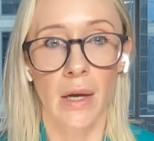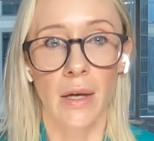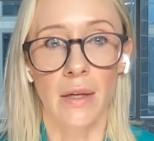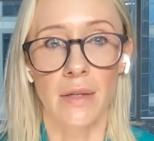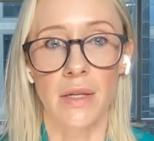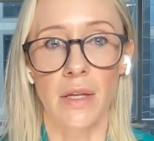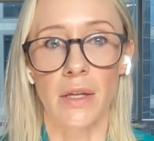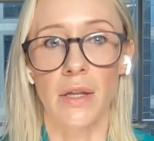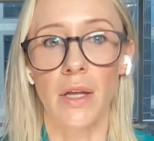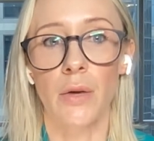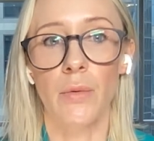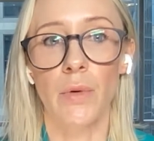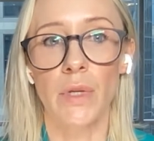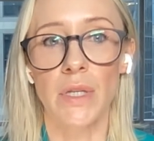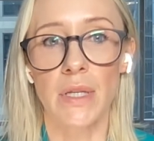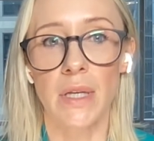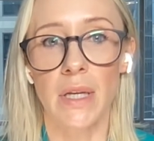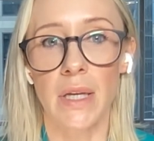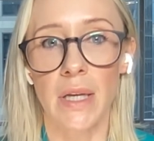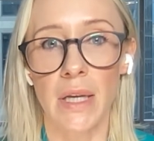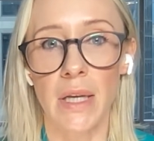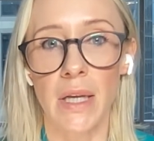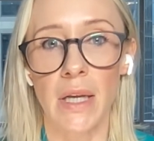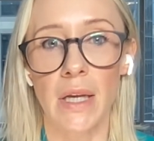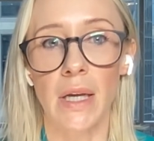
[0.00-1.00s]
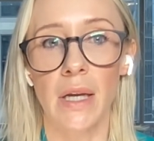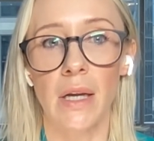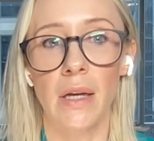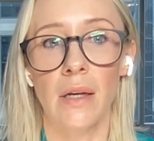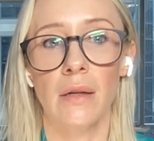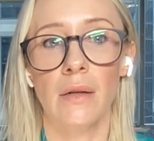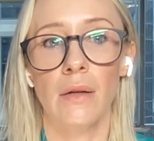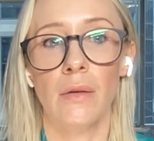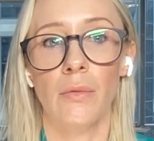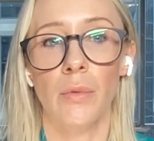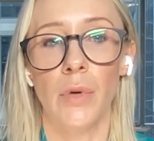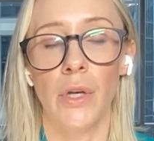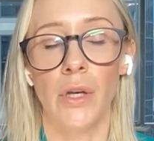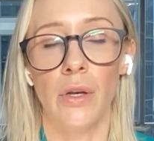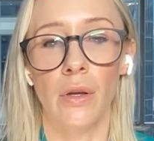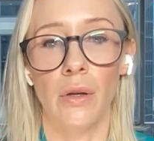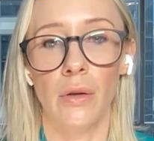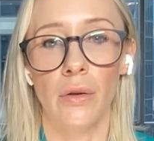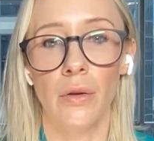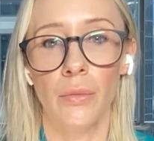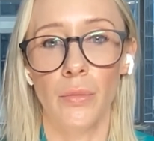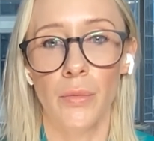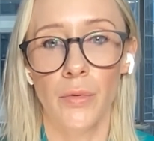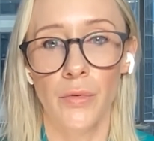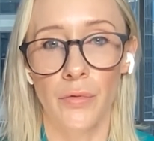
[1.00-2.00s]
Because I think what's key when
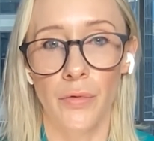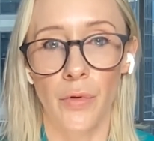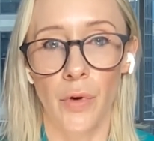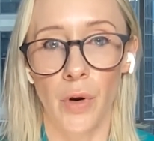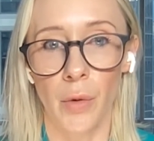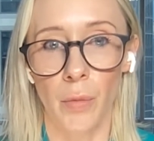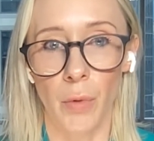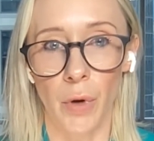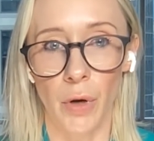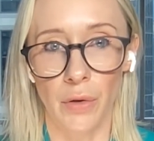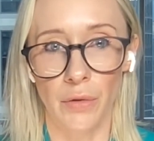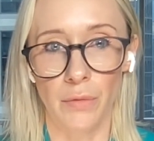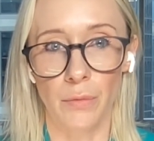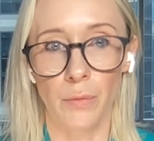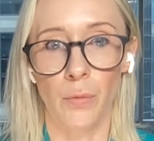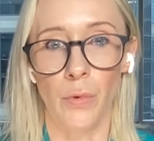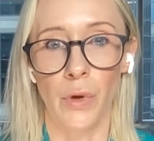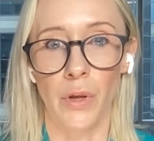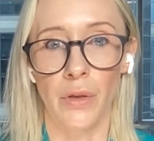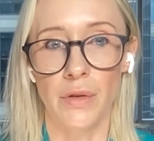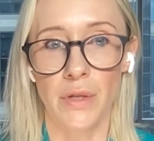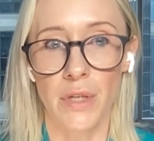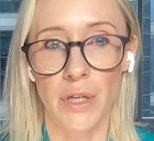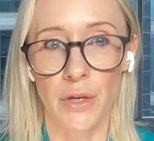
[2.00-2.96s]
you move forward with